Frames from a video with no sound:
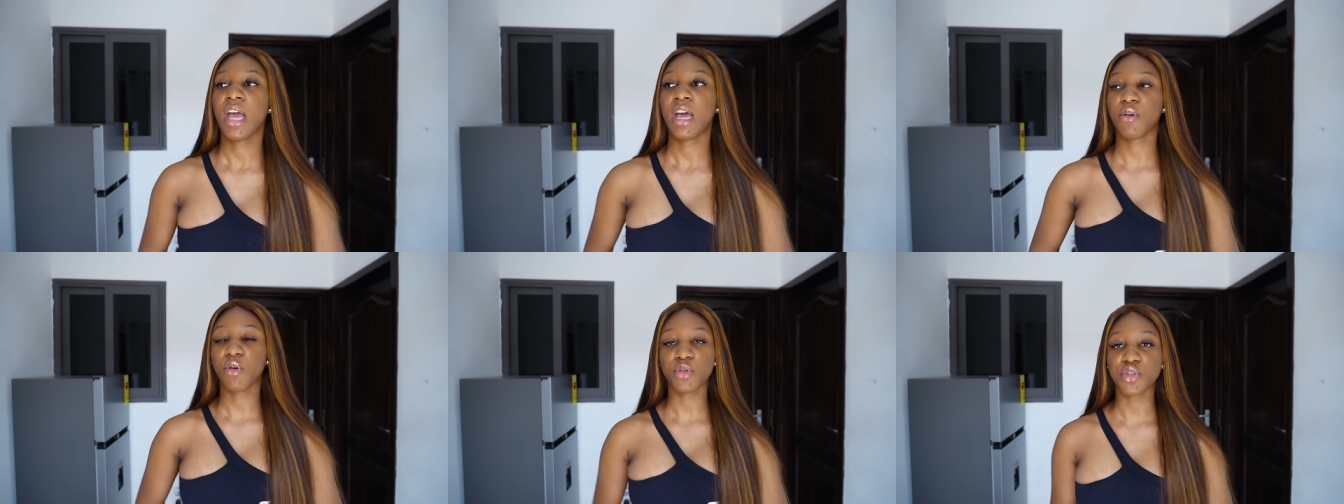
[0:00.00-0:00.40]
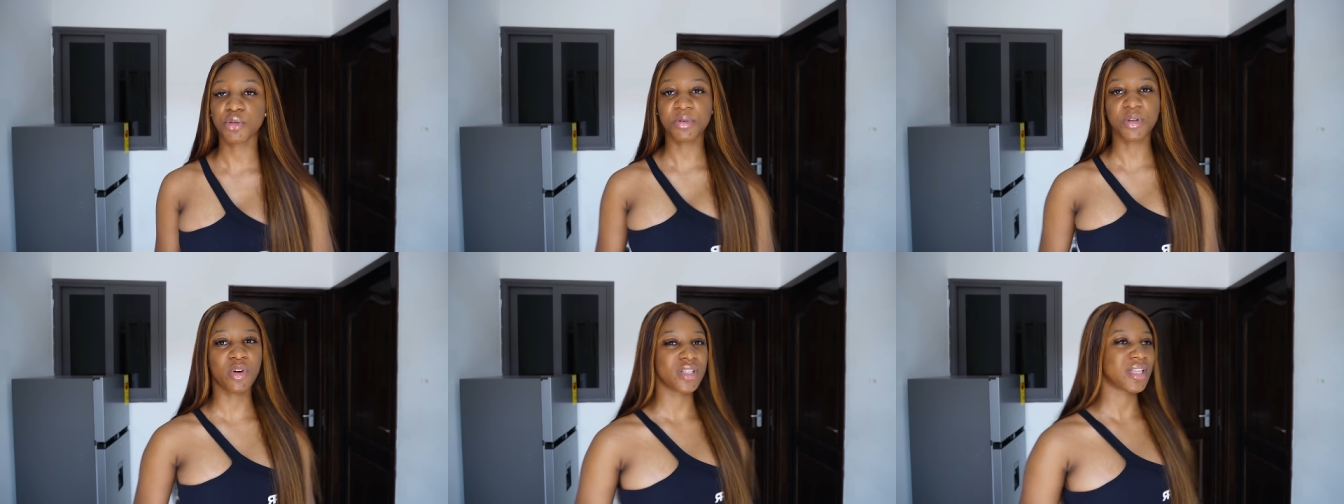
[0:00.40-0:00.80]
and also
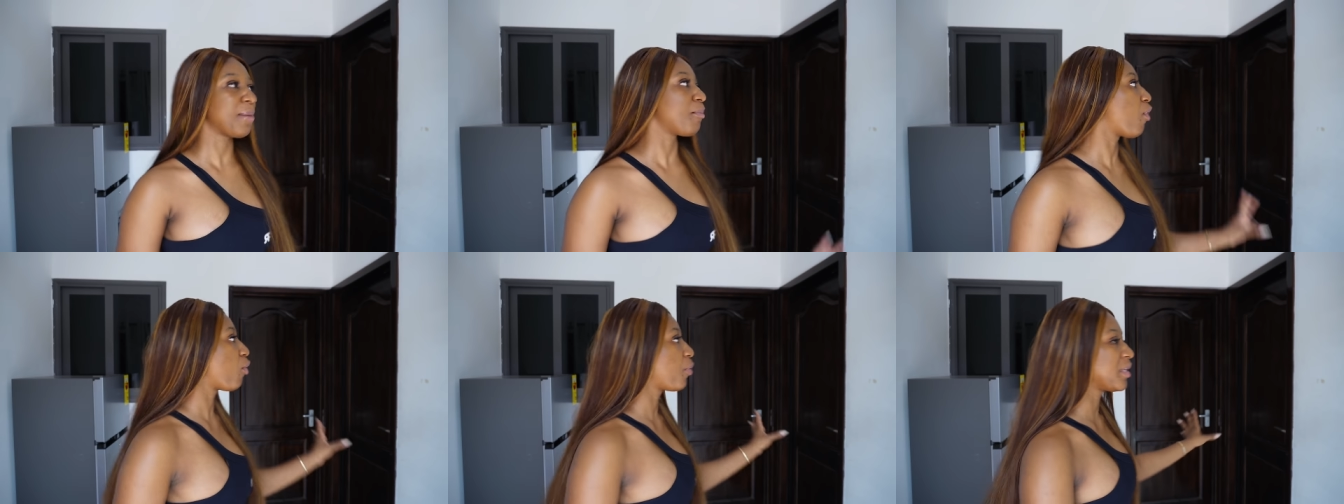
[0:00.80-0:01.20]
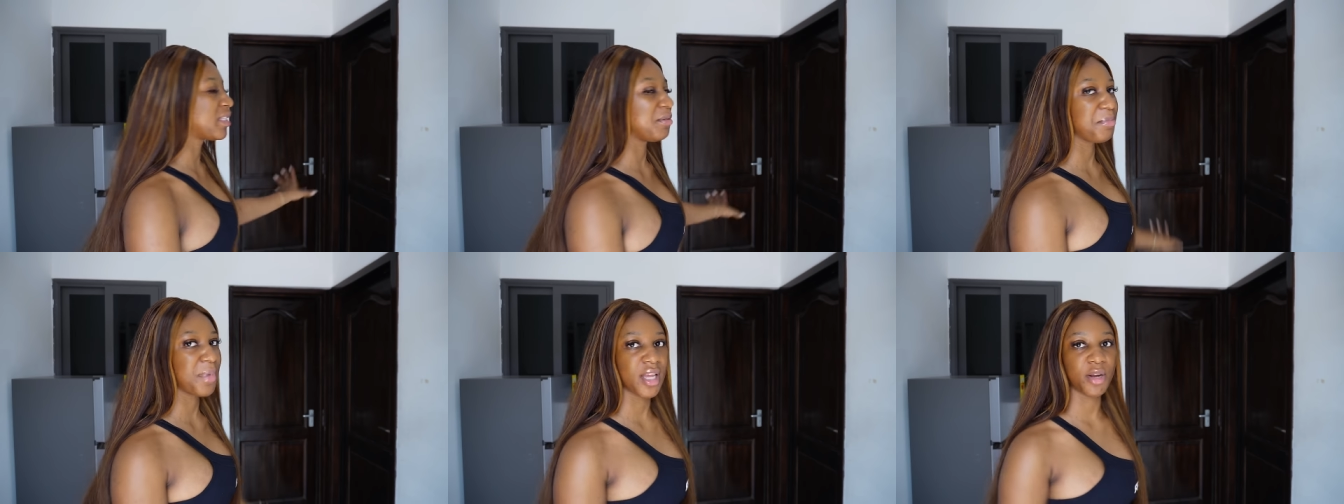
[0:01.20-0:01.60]
because i'm always
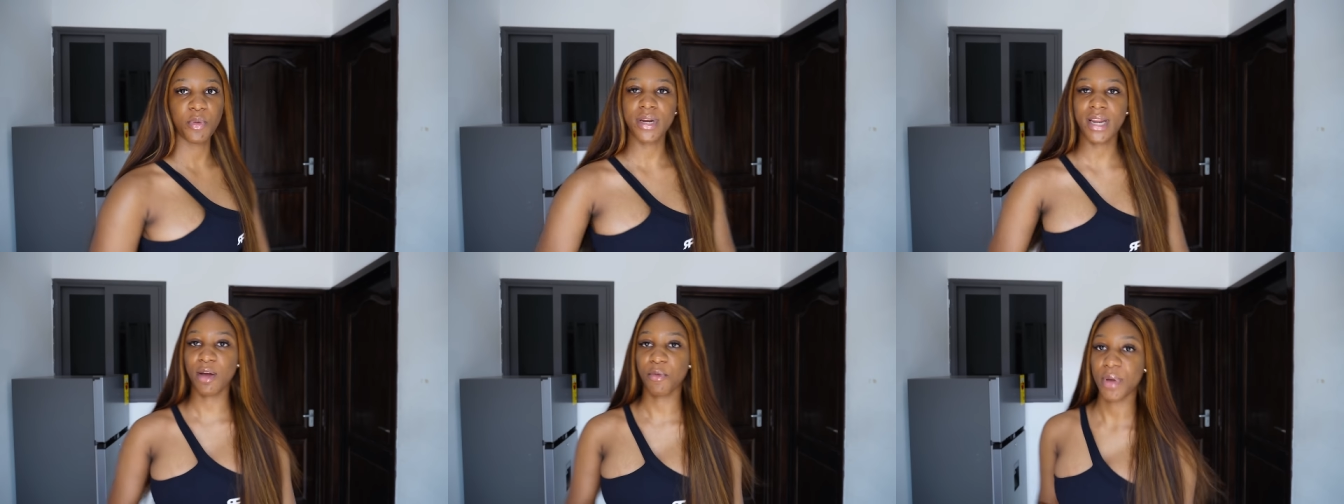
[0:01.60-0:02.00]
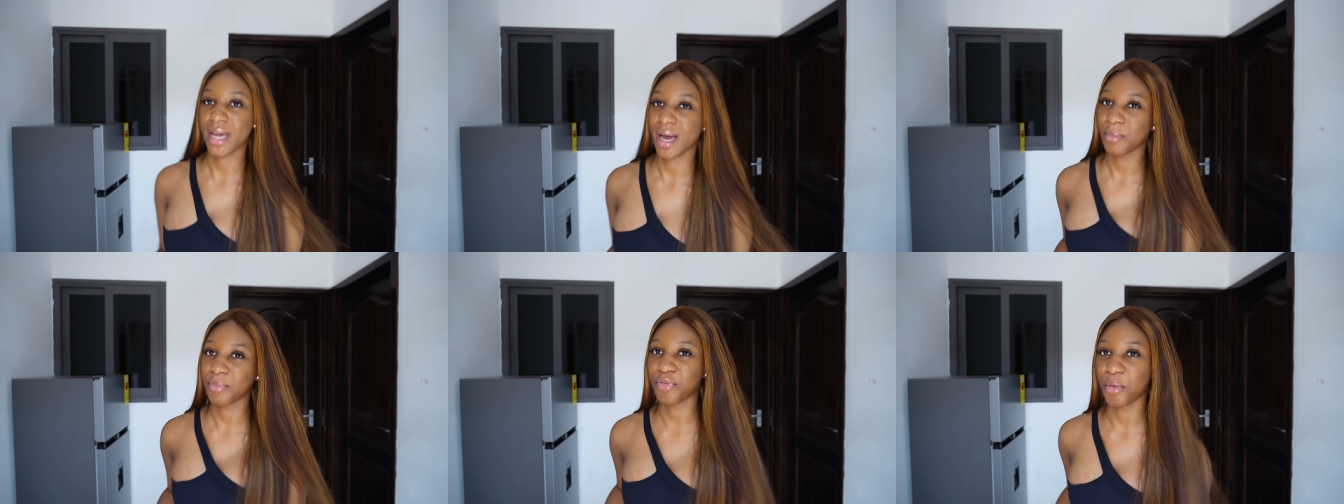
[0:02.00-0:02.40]
in bed when i wake
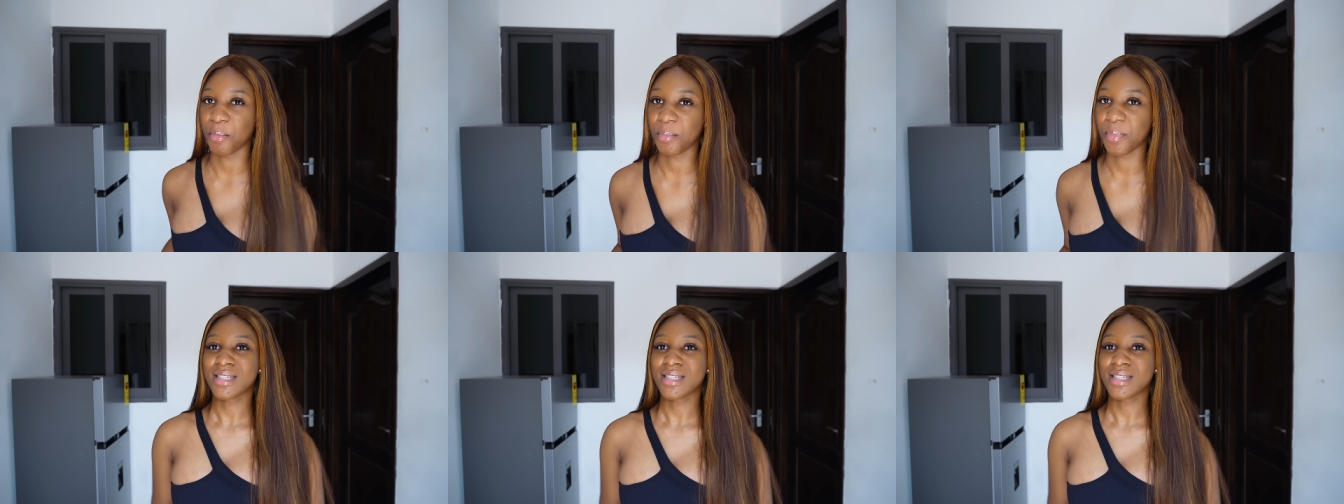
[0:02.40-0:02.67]
up from